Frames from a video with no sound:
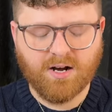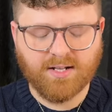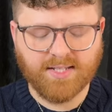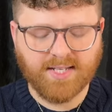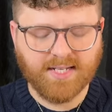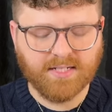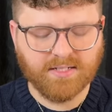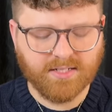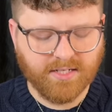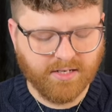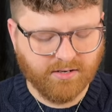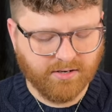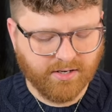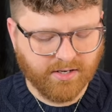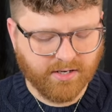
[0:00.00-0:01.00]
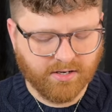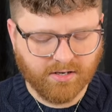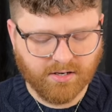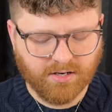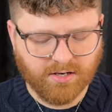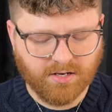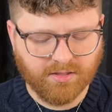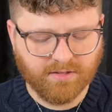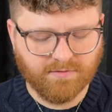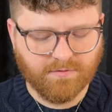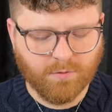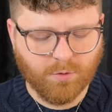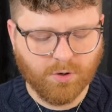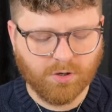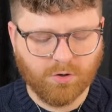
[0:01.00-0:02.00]
on the interior, on the
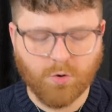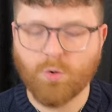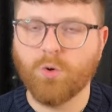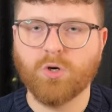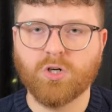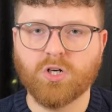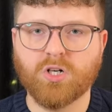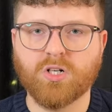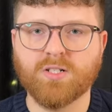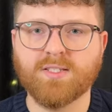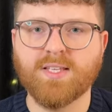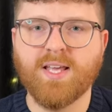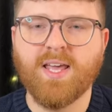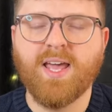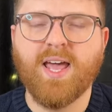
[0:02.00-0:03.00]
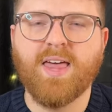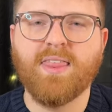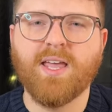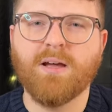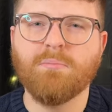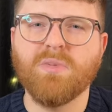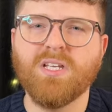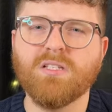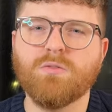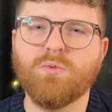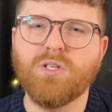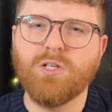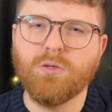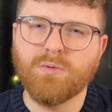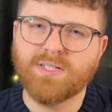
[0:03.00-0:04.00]
four corners, and that means
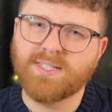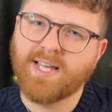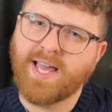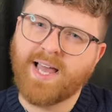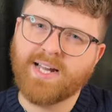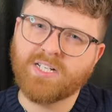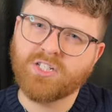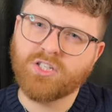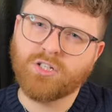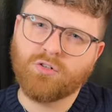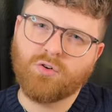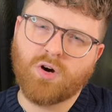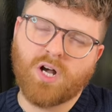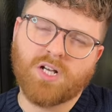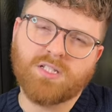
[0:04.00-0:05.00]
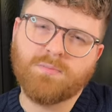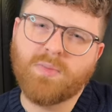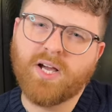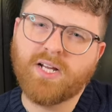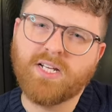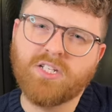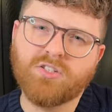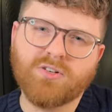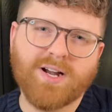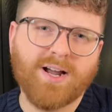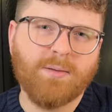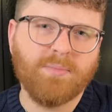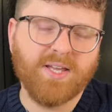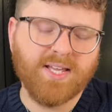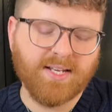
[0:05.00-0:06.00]
when you attach the crossbody
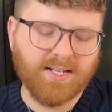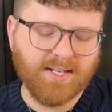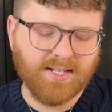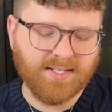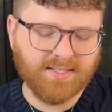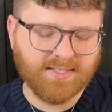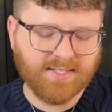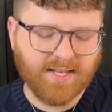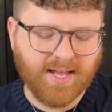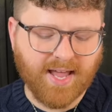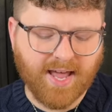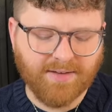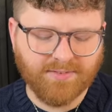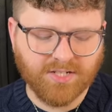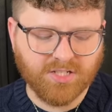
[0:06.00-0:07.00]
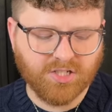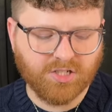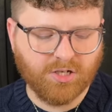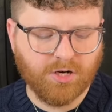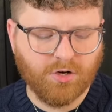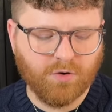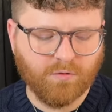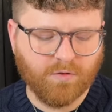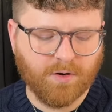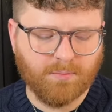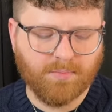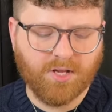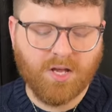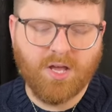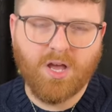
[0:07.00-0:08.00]
strap, it is having to go
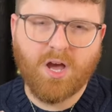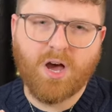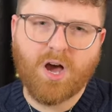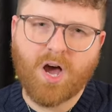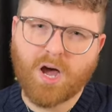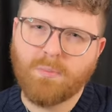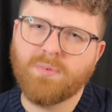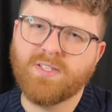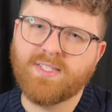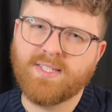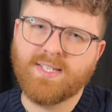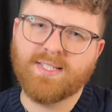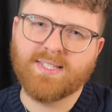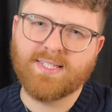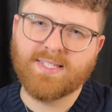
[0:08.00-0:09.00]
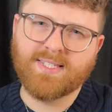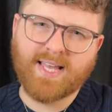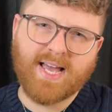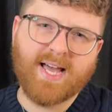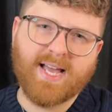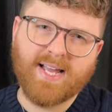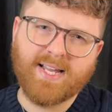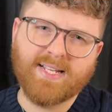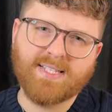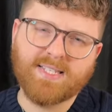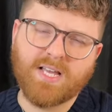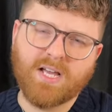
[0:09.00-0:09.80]
from opposite sides